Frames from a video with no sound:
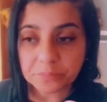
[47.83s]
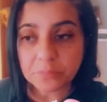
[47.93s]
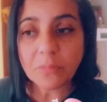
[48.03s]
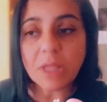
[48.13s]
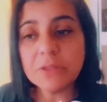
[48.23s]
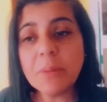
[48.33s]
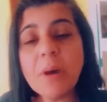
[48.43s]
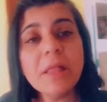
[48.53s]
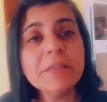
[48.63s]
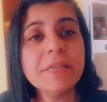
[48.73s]
the
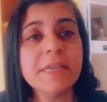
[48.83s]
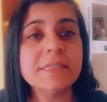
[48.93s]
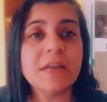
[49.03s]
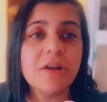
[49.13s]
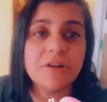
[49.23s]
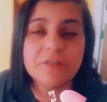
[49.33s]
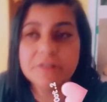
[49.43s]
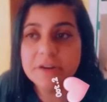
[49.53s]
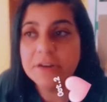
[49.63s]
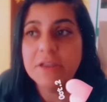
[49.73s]
politics are
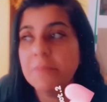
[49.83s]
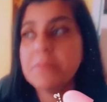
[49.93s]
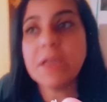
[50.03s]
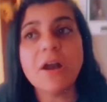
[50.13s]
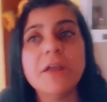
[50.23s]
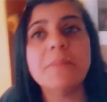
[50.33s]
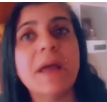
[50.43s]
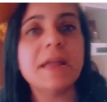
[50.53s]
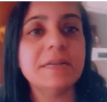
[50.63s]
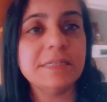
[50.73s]
beyond my
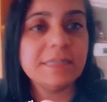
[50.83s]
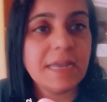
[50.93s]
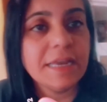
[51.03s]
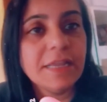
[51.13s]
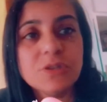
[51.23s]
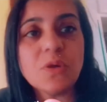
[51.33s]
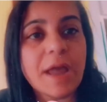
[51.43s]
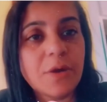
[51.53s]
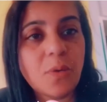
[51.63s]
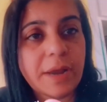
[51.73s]
understanding, so I don't want
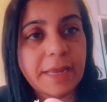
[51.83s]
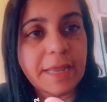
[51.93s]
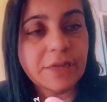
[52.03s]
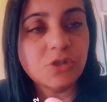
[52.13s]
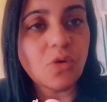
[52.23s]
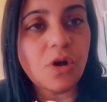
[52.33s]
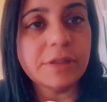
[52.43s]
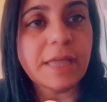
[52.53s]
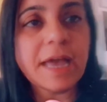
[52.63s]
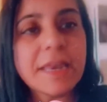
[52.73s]
to get into all that.
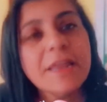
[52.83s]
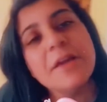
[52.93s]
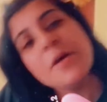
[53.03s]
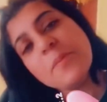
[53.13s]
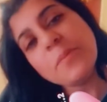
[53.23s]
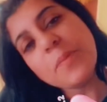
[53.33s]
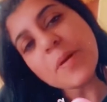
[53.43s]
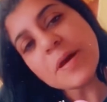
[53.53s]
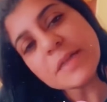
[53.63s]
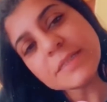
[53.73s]
But
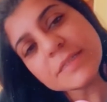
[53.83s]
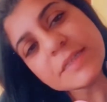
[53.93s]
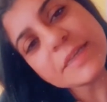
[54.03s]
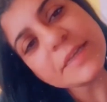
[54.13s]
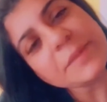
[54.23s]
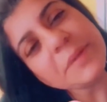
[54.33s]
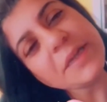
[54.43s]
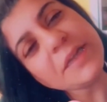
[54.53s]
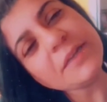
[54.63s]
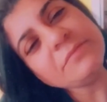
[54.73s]
I
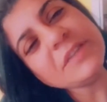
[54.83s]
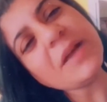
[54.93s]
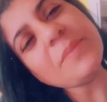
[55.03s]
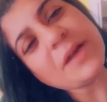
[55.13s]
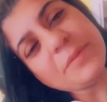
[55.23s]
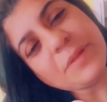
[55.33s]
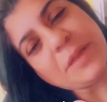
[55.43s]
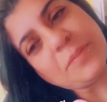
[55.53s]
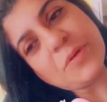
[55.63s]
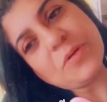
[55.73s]
mean, come on,
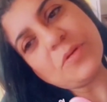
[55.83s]
people.